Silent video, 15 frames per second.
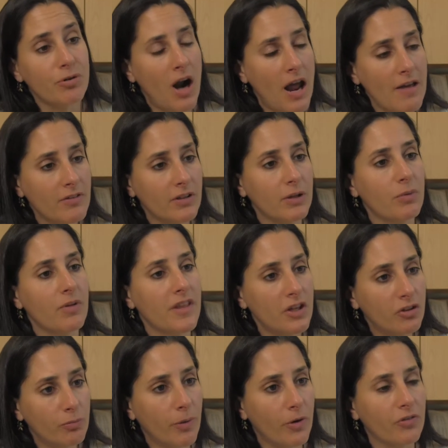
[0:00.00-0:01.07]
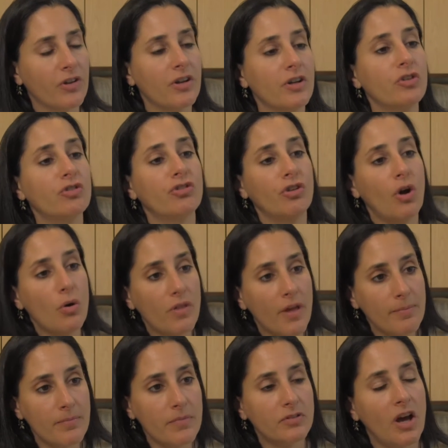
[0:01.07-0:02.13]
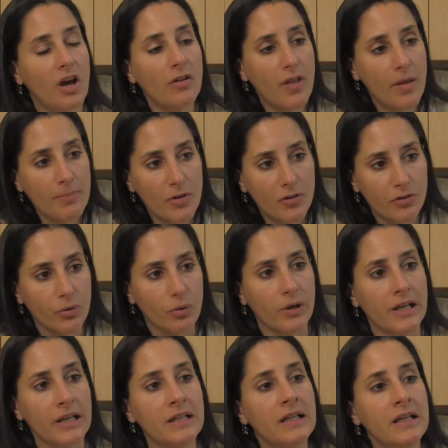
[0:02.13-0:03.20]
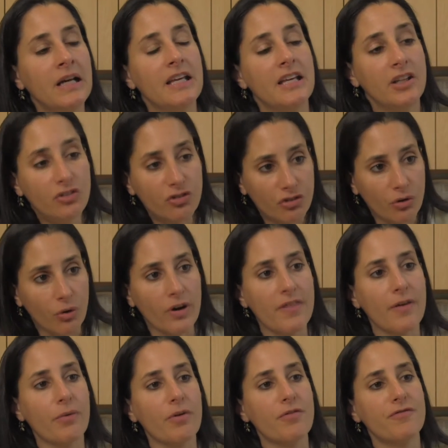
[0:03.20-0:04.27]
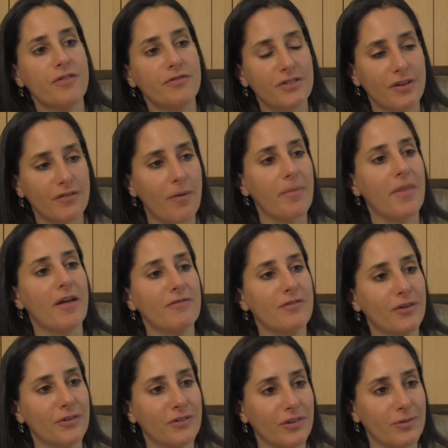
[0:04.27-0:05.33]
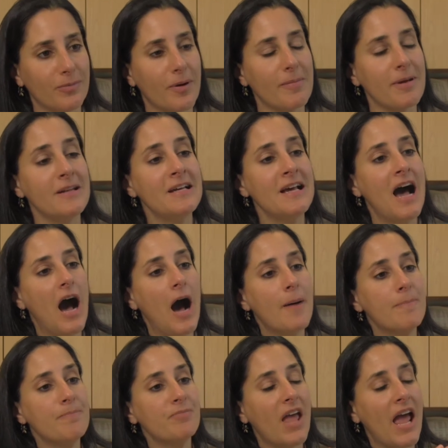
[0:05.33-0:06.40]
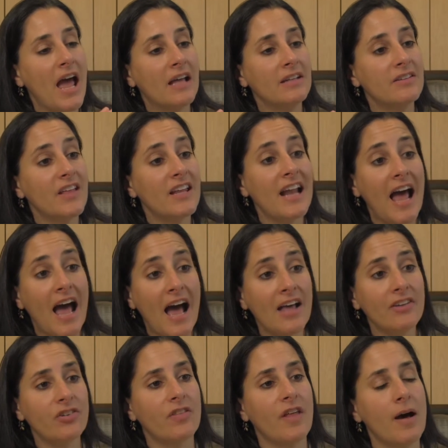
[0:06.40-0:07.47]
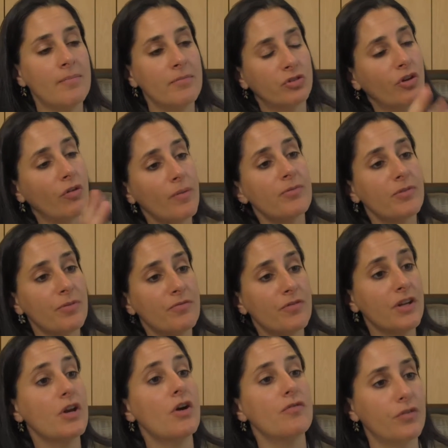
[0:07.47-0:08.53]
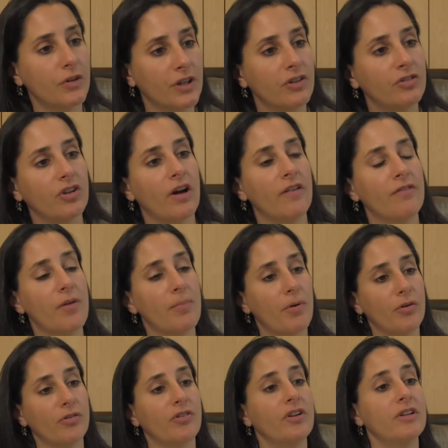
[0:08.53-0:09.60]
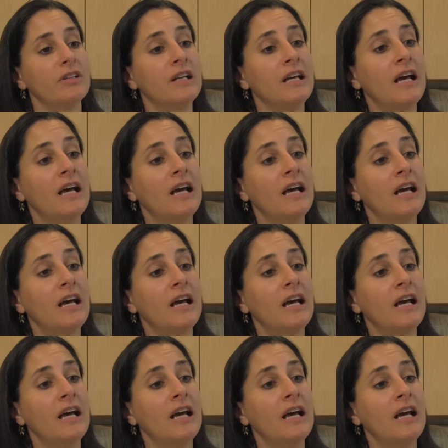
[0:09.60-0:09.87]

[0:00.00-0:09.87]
privately with each person, show them, tell them the story, each story, there were 50 of them in that first experiment, and then ask them, show them some video footage of the person,